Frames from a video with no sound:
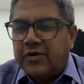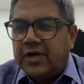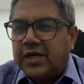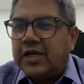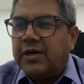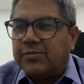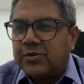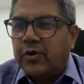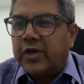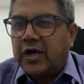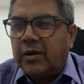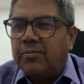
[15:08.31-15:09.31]
It keeps
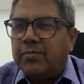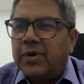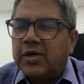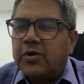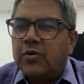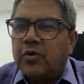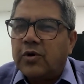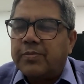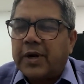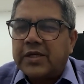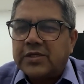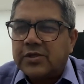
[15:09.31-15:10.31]
going up, but gold
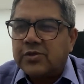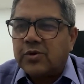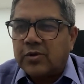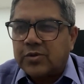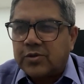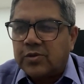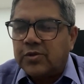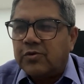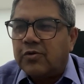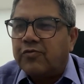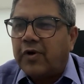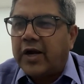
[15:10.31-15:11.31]
prices also, you
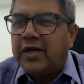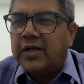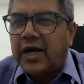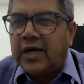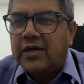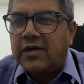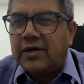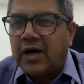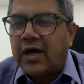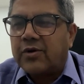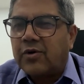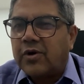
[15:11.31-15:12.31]
will find that
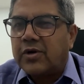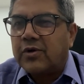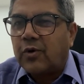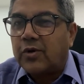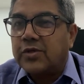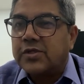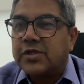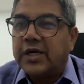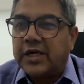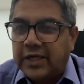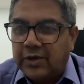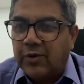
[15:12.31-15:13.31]
are not
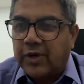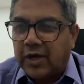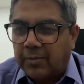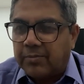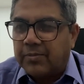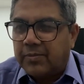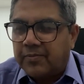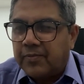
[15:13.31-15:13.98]
constantly going up.